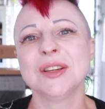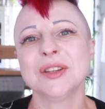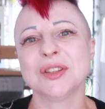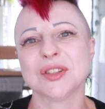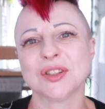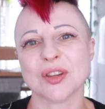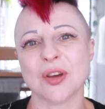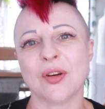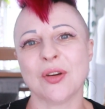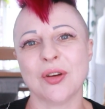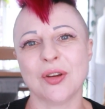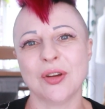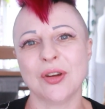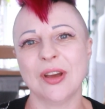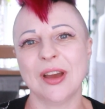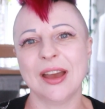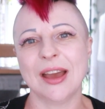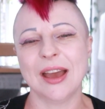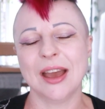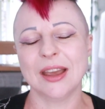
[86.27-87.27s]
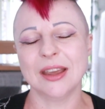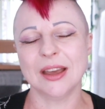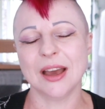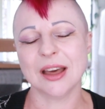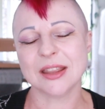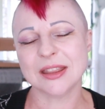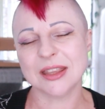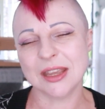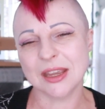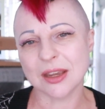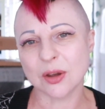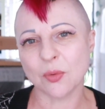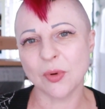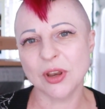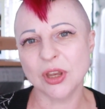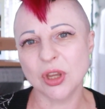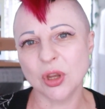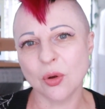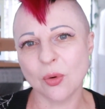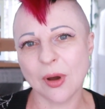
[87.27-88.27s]
So I think
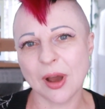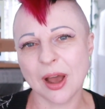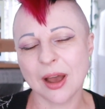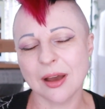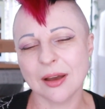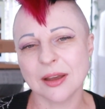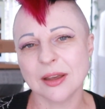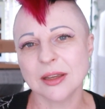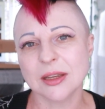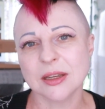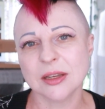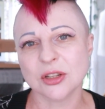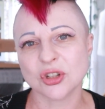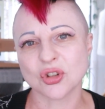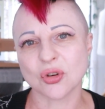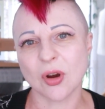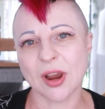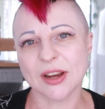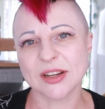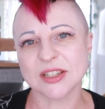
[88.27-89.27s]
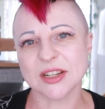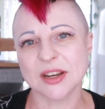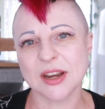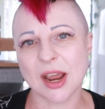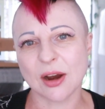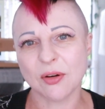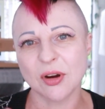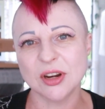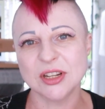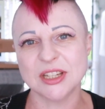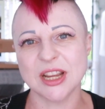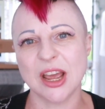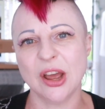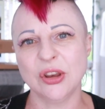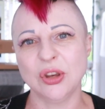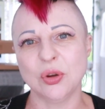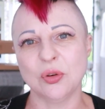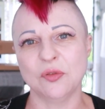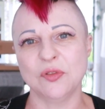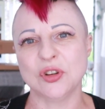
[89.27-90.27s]
when you are trying to narrow
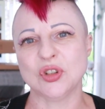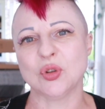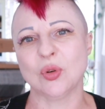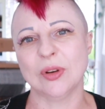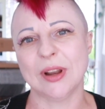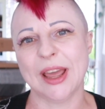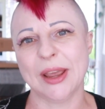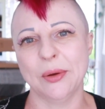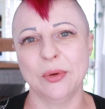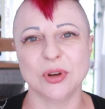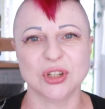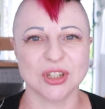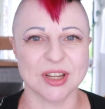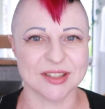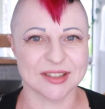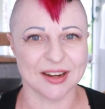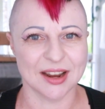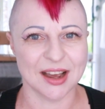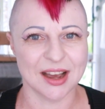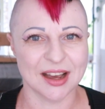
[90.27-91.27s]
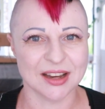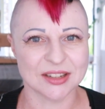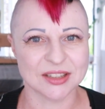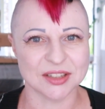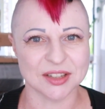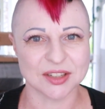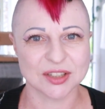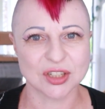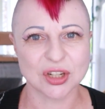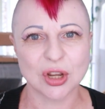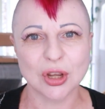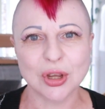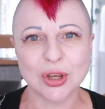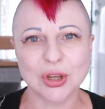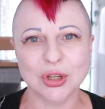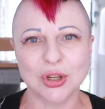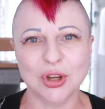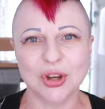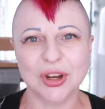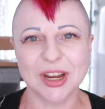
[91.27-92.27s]
down your visual language as an artist,
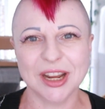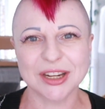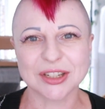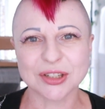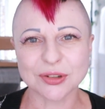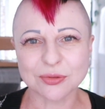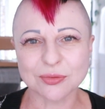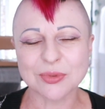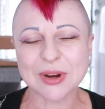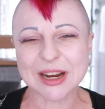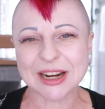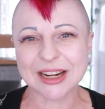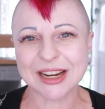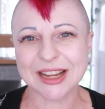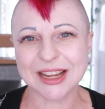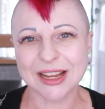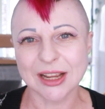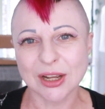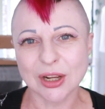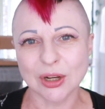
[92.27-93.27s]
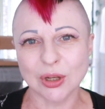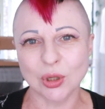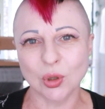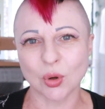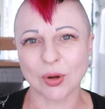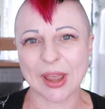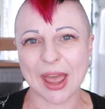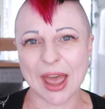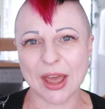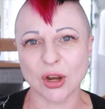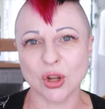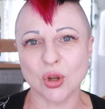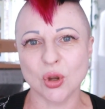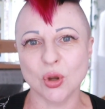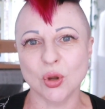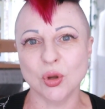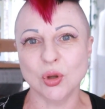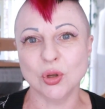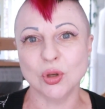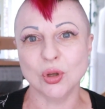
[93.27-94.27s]
you need to really look at
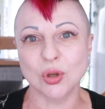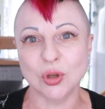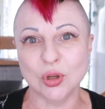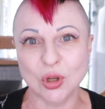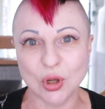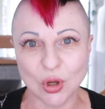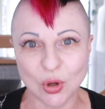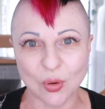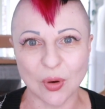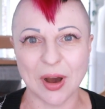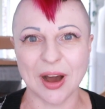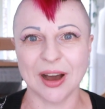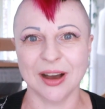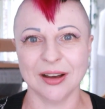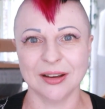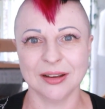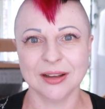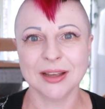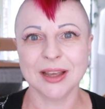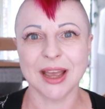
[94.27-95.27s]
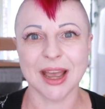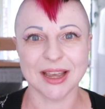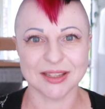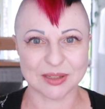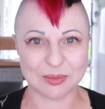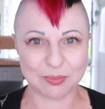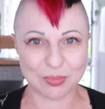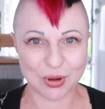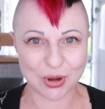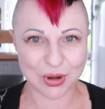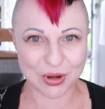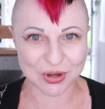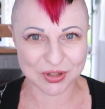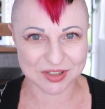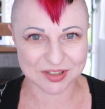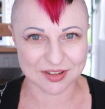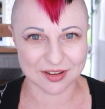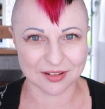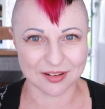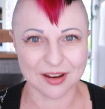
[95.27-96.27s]
who you are as a
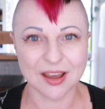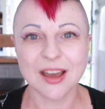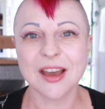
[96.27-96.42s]
person.